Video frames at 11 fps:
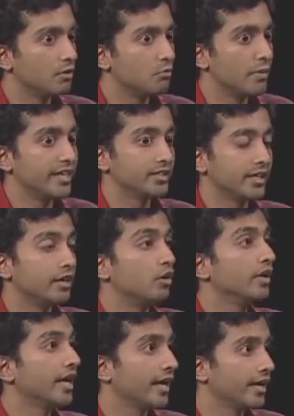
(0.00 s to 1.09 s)
makes it
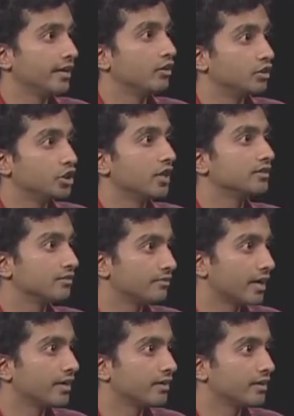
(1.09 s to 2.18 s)
okay or
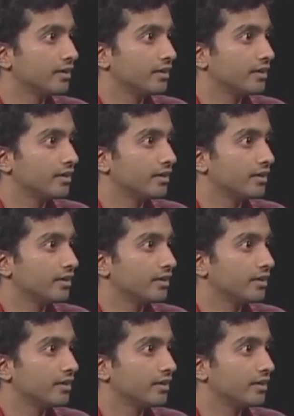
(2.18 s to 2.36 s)
justified.